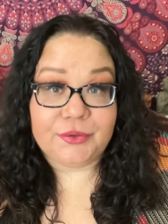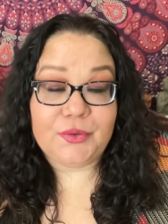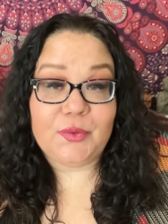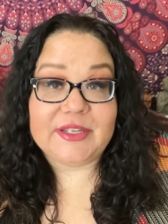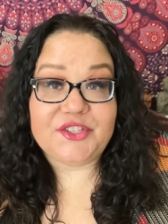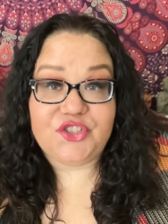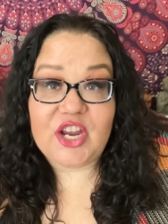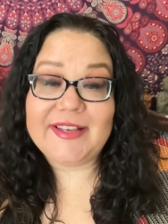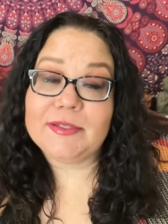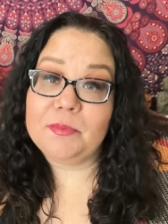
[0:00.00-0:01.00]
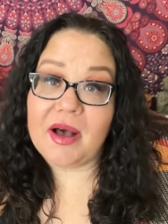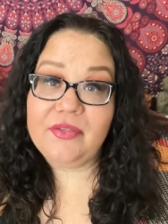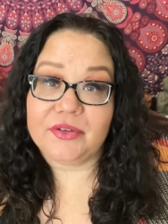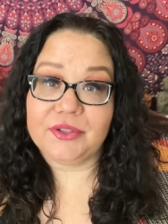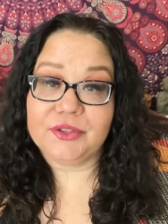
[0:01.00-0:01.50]
who is Jake's
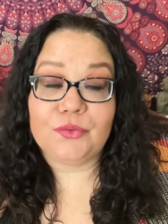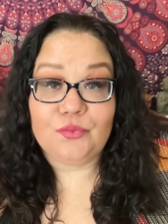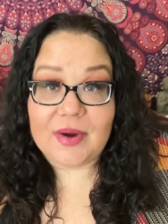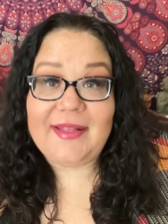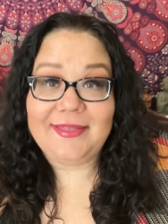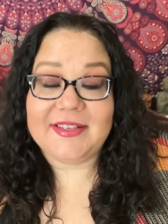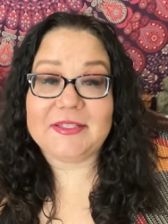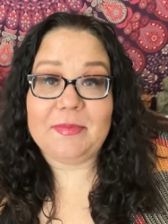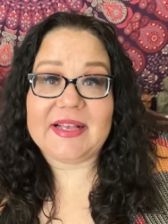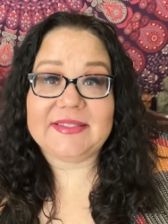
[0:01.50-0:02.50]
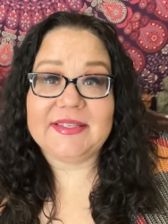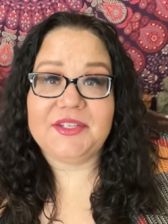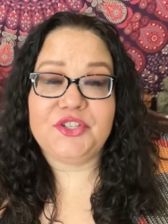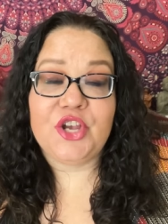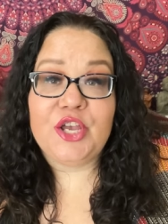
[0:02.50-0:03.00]
mother, read this
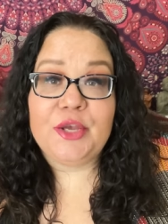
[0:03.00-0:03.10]
message